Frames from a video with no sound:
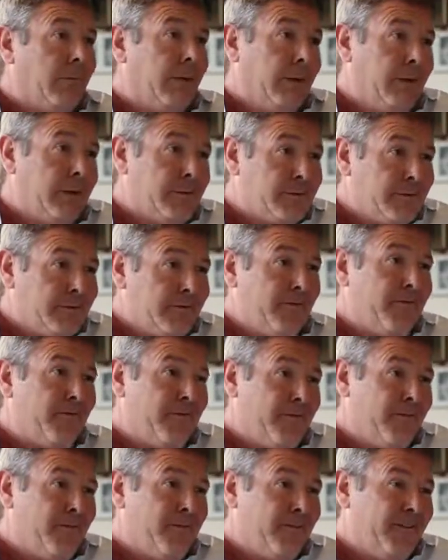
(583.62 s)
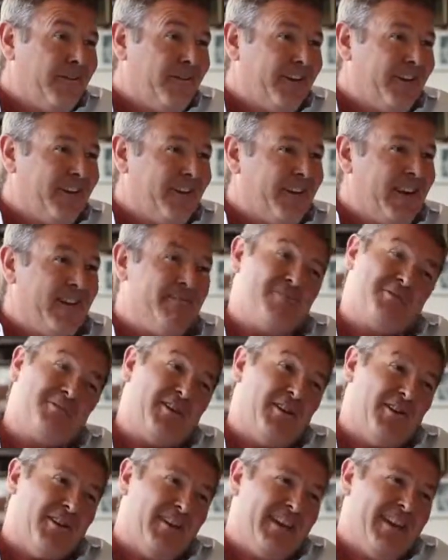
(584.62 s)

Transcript: is the leader. I'm sorry.